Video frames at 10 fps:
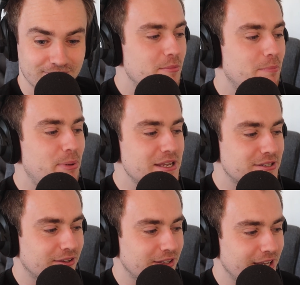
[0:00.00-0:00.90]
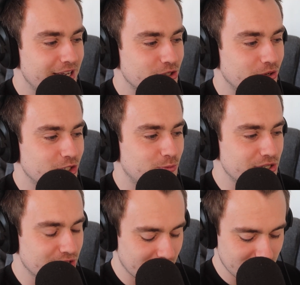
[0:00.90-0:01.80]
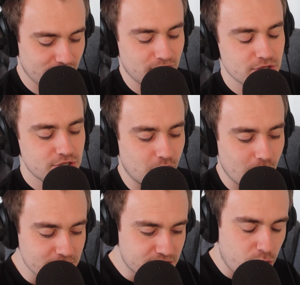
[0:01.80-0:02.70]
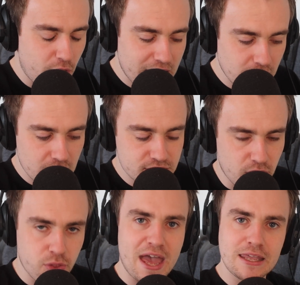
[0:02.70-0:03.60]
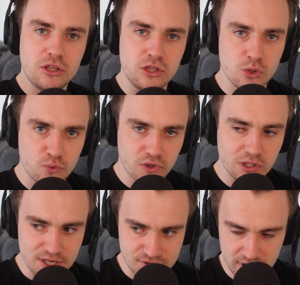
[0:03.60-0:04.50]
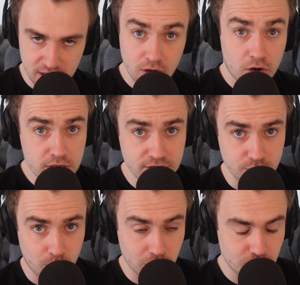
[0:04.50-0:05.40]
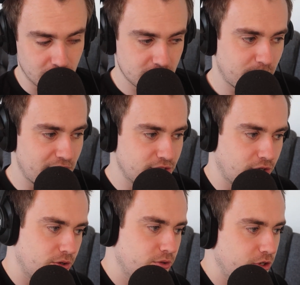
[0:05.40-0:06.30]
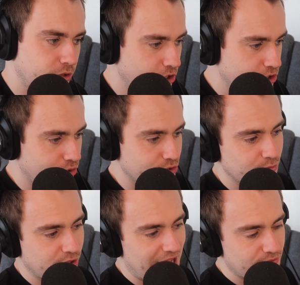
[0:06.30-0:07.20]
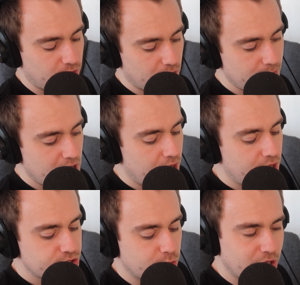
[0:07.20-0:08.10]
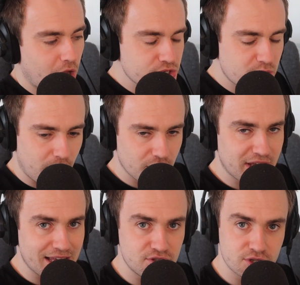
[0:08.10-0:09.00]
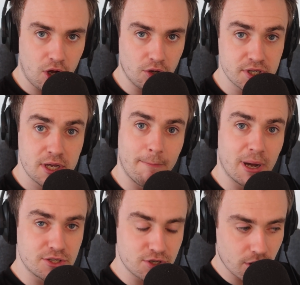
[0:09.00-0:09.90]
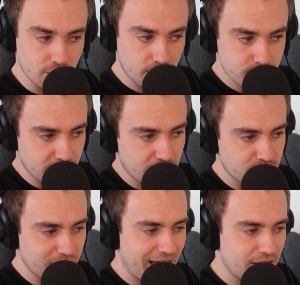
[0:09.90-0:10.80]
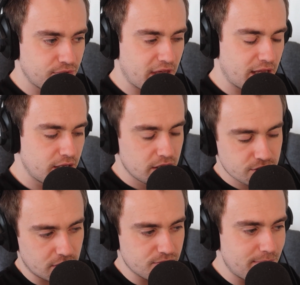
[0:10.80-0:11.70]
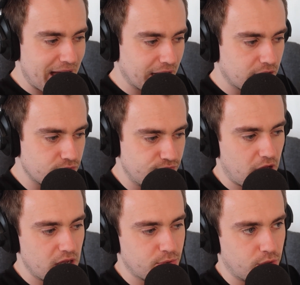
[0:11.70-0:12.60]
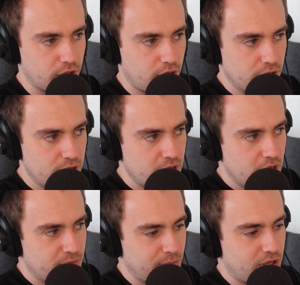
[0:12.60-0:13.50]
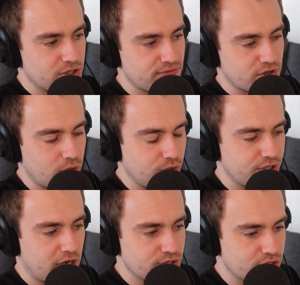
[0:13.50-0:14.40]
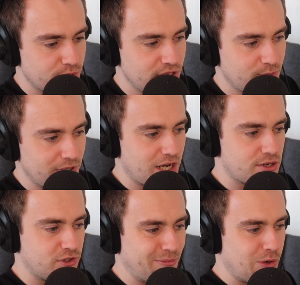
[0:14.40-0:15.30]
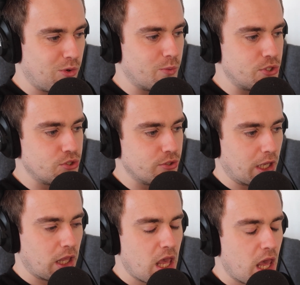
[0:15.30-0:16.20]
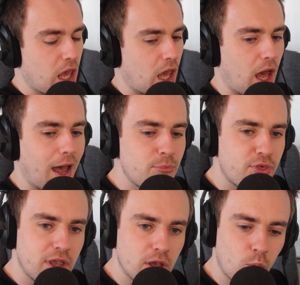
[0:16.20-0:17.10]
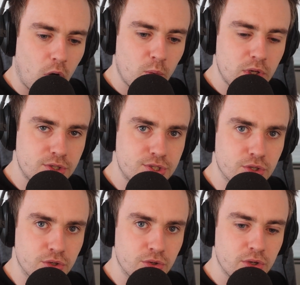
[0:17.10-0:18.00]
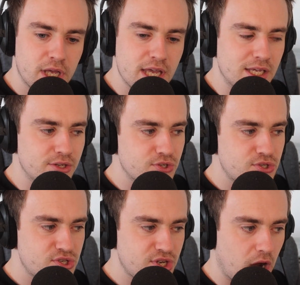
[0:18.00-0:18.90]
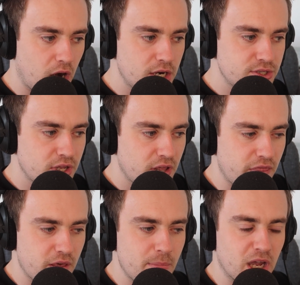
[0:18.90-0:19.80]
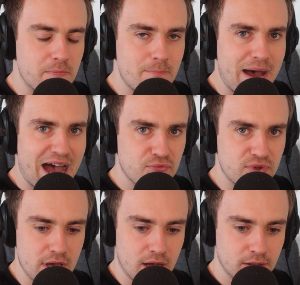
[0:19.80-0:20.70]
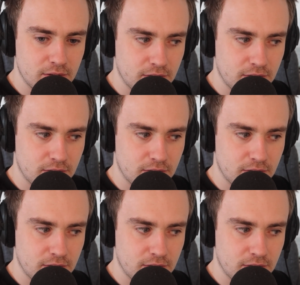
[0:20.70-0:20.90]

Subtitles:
But basically, it's going to be slightly different. So it's to thank you for listening, or indeed watching, depending on your chosen platform. So because the podcast is called Macdonald, because we have that sort of Mac vibe going on, but because of the Golden Arches, we need to be careful about what we're doing. I'm thinking what we'll do is start the McMafia.